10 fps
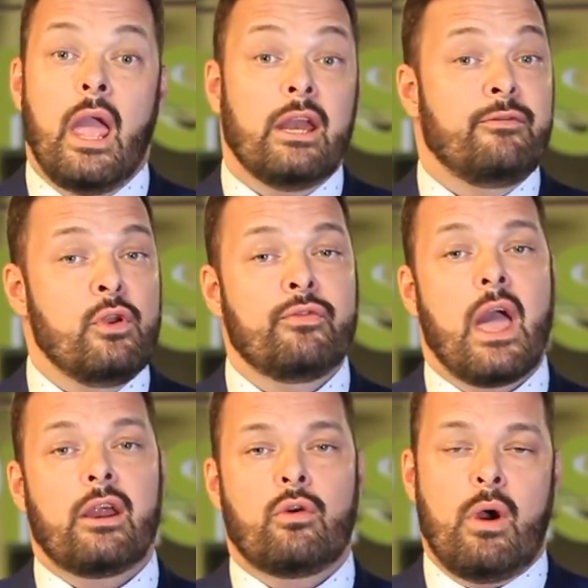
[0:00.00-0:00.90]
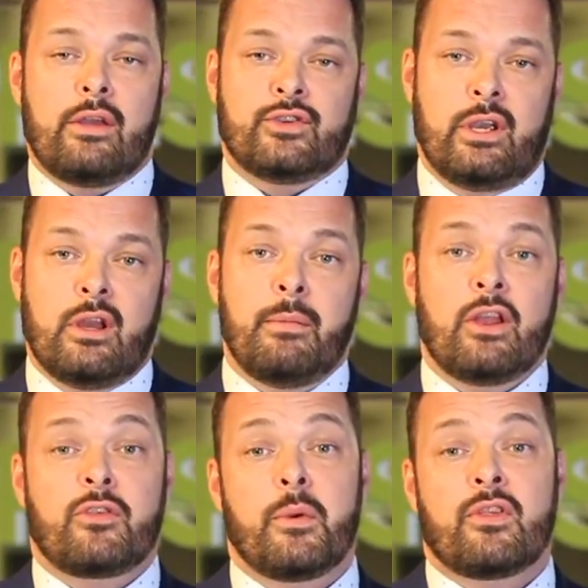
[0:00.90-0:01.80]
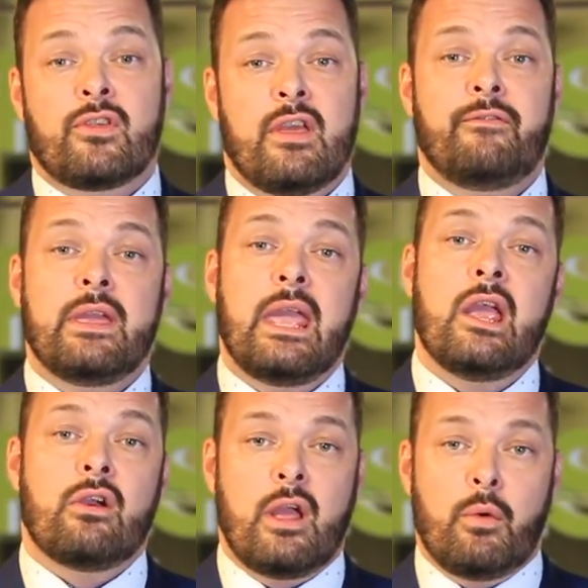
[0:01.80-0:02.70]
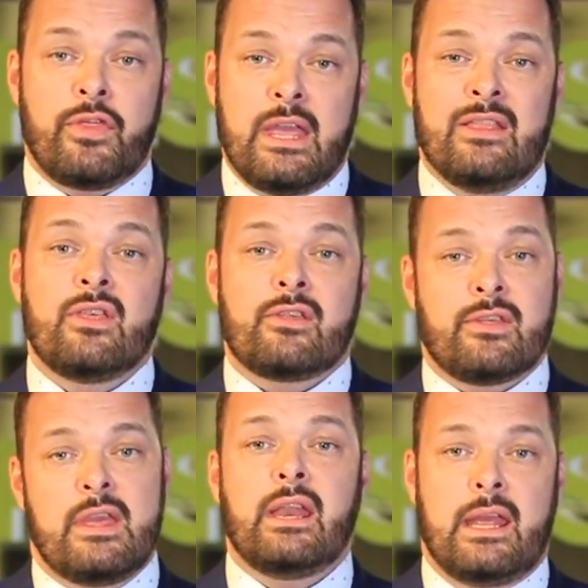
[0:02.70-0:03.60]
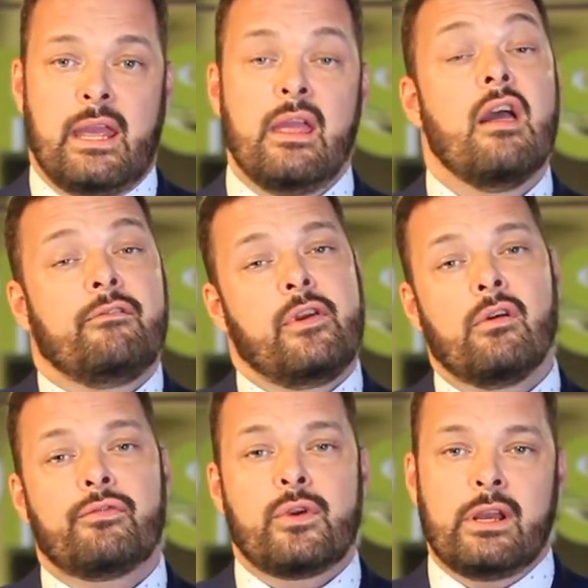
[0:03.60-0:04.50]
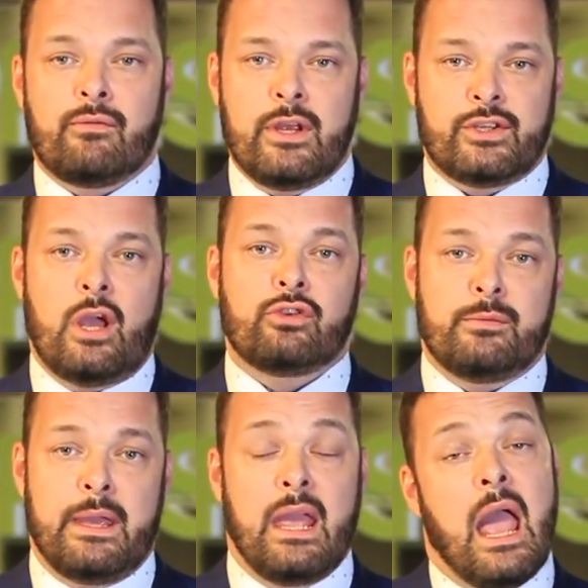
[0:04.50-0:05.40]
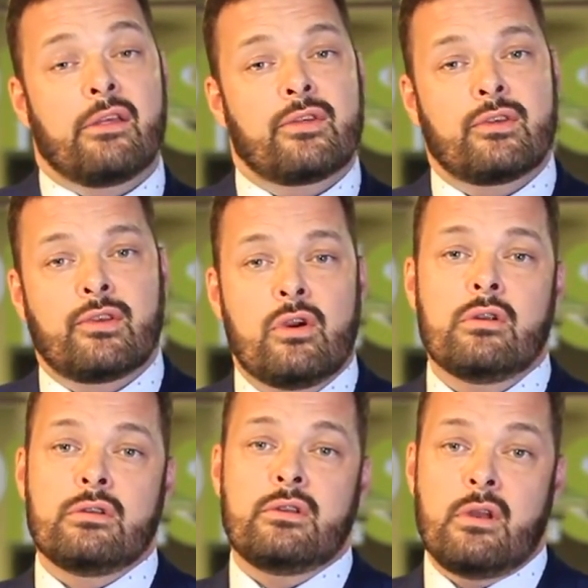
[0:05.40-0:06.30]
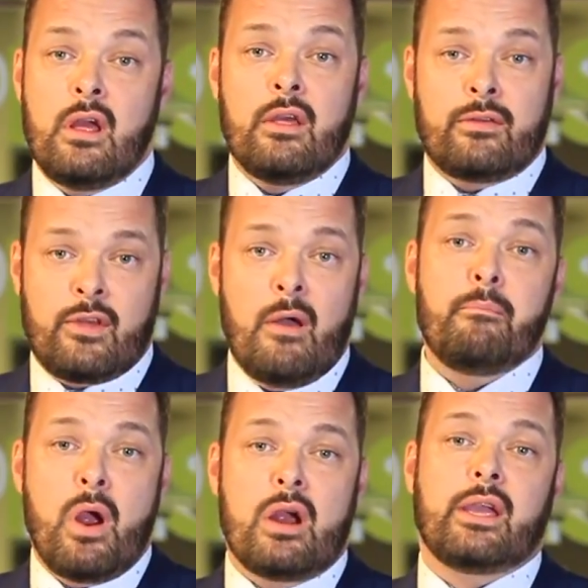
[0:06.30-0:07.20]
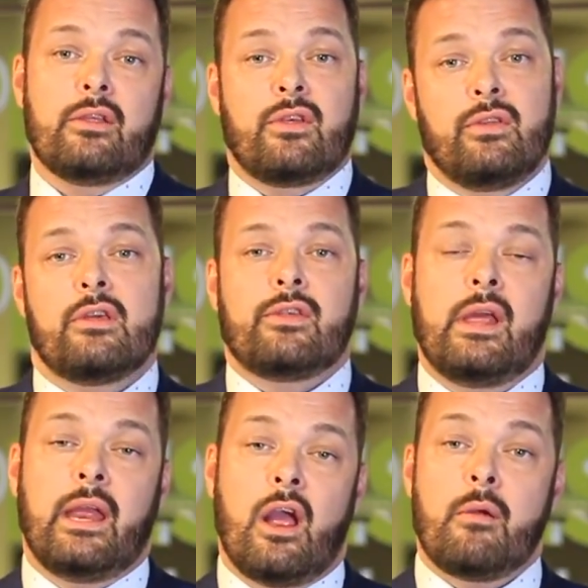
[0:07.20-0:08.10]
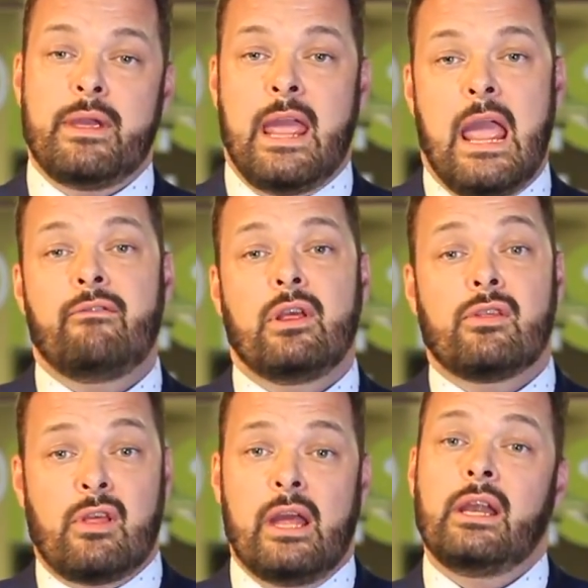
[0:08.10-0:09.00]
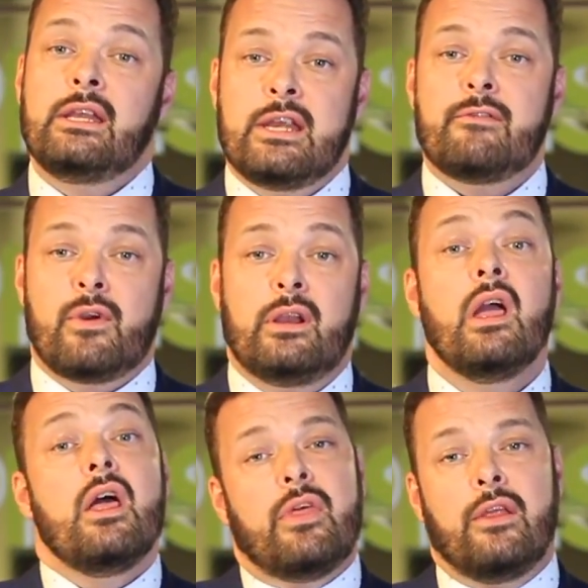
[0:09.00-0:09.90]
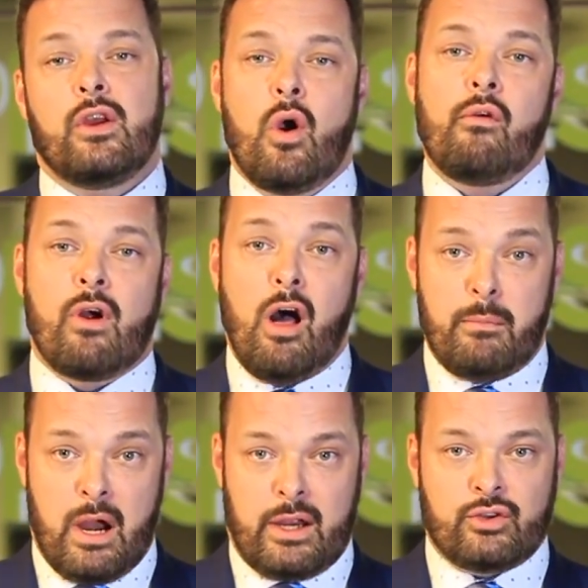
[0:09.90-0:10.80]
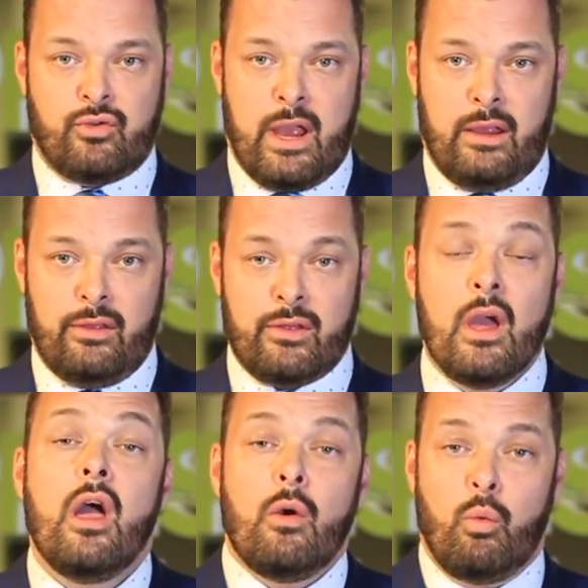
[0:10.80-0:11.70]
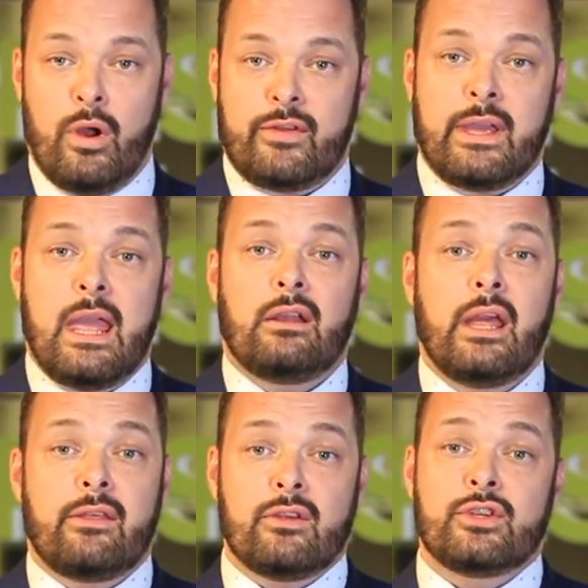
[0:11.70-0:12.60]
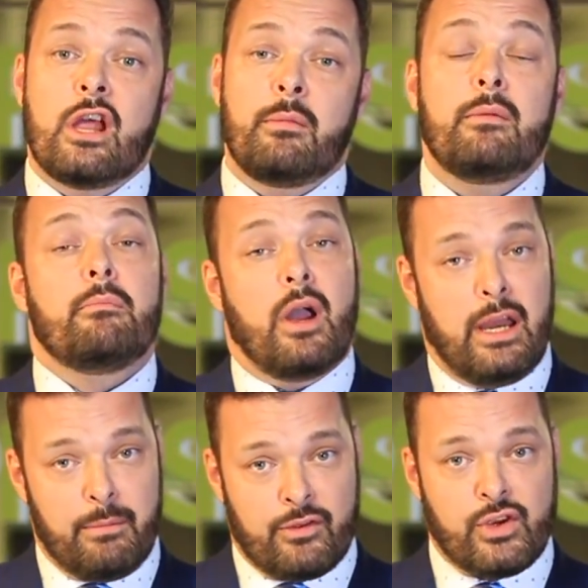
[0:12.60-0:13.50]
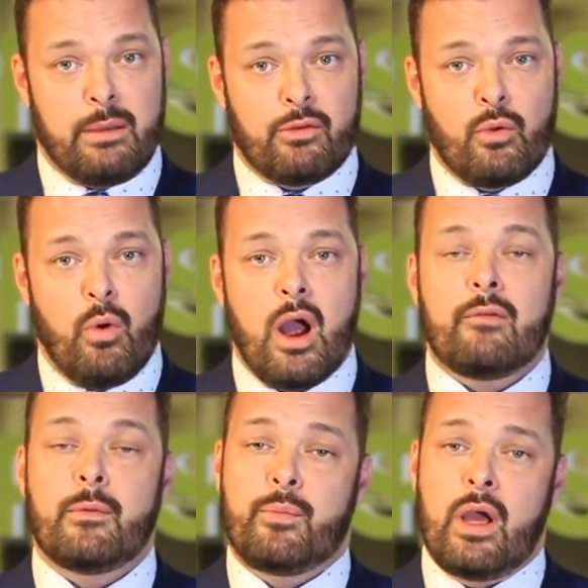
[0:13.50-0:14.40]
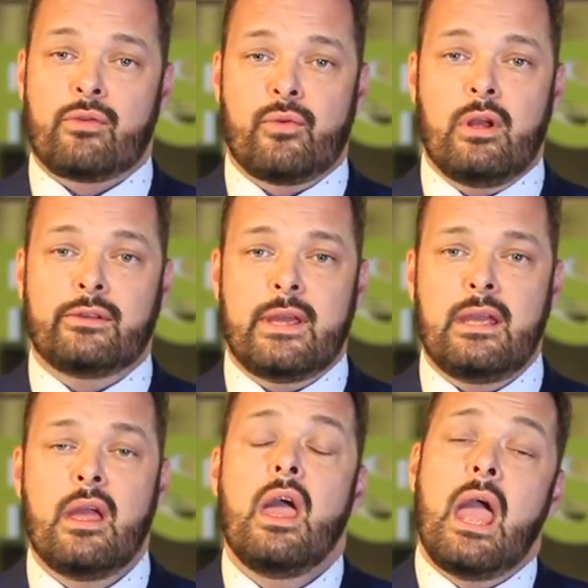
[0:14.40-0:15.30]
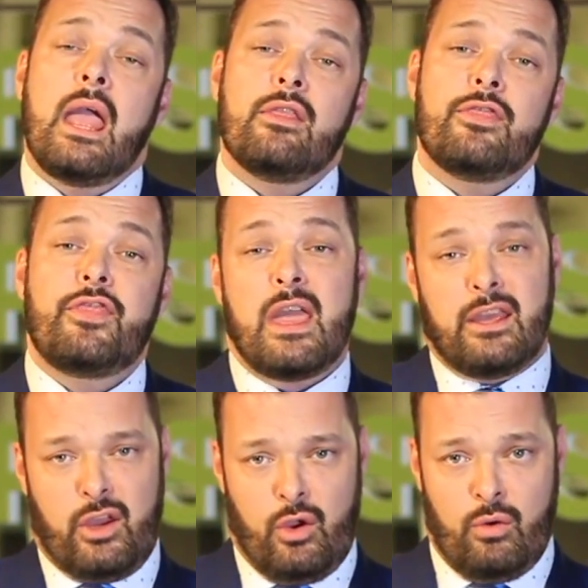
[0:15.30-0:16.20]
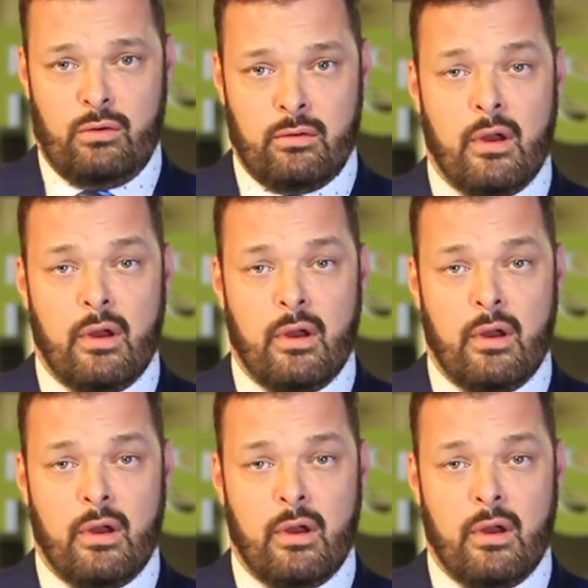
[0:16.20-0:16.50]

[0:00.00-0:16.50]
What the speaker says: And if you've got a question about a specific area within the city, feel free to reach out to me, as certain sub-markets in this city are behaving slightly different than the overall market trends. Once again, ladies and gentlemen, my name is James Dwyer from Press Realty, and thank you